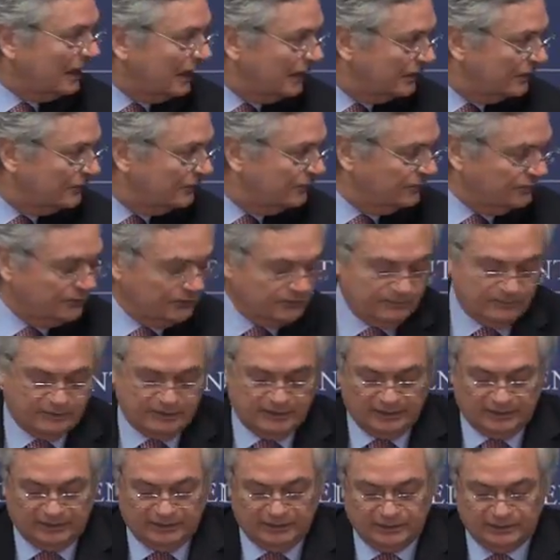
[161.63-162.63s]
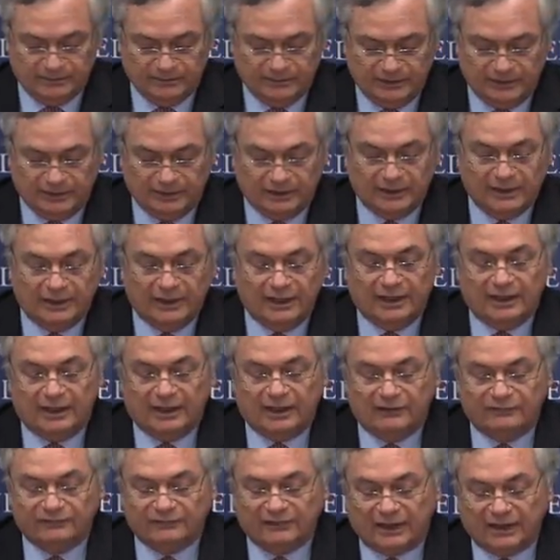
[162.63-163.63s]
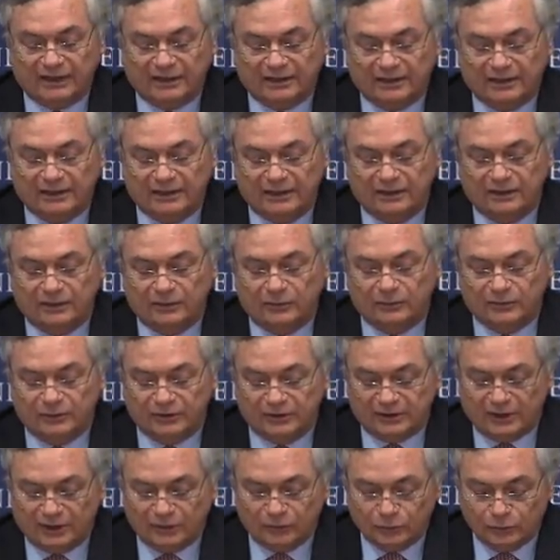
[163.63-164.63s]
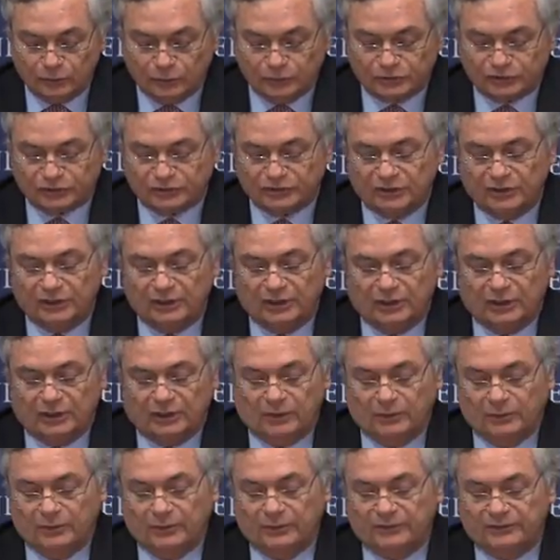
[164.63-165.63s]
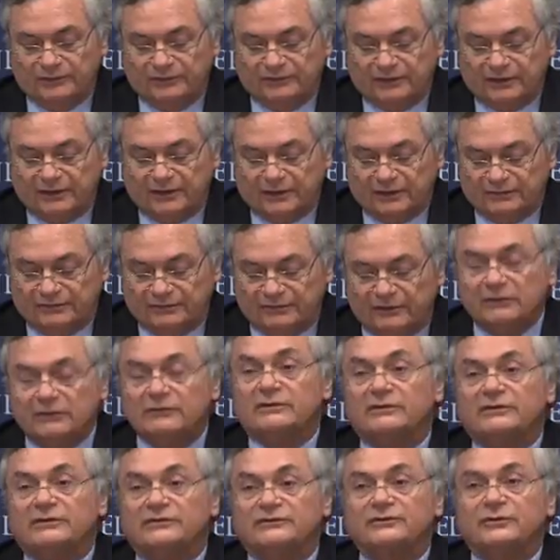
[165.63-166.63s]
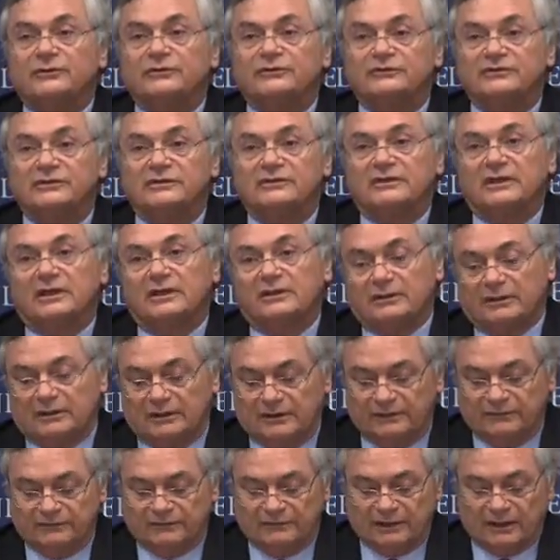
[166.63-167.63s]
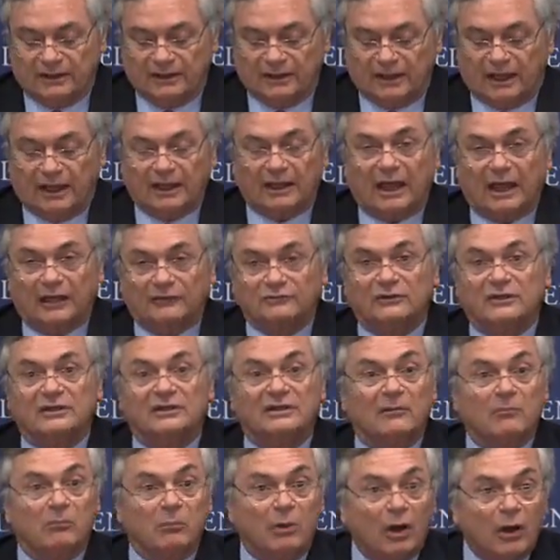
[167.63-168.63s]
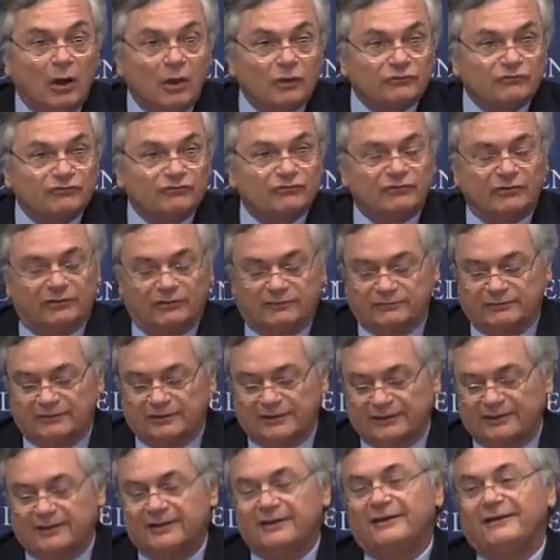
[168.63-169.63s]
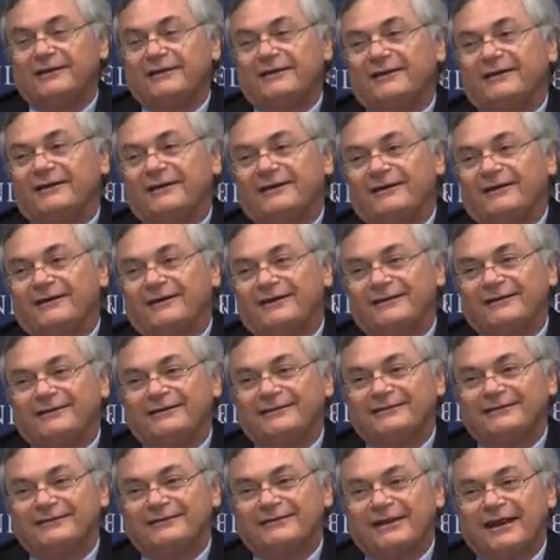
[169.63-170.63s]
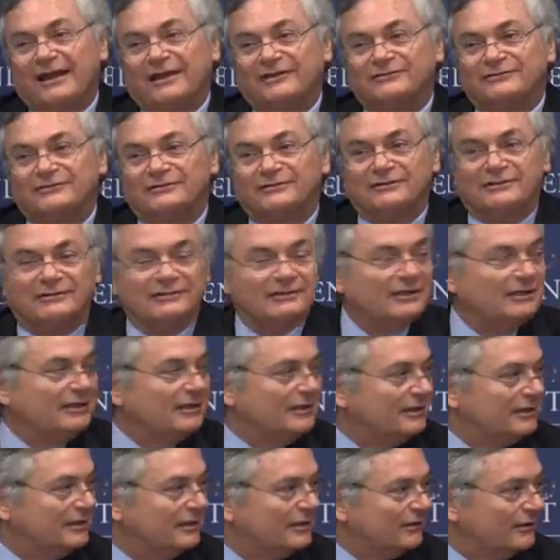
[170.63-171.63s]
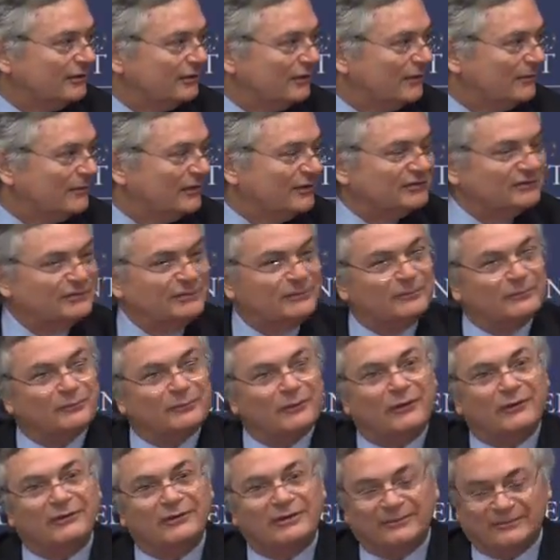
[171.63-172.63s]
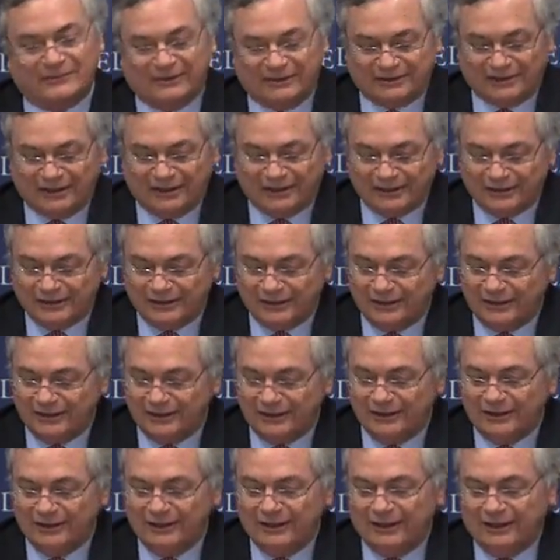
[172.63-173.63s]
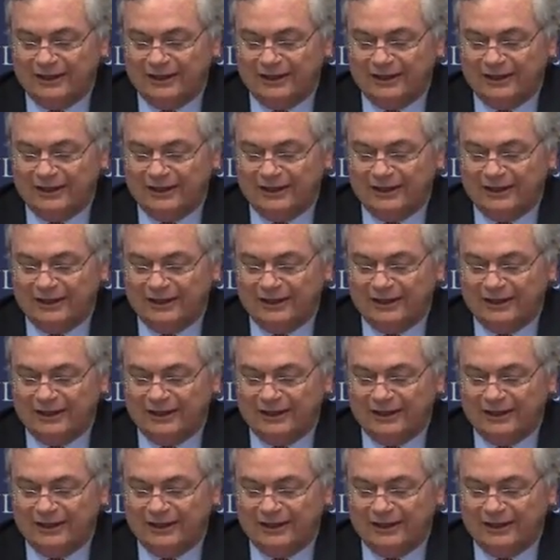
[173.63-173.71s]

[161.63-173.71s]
Thank you for being here, Bill. And finally, Uri Dadush, who is the senior associate, and he's actually the boss of the International Economics Program at Carnegie.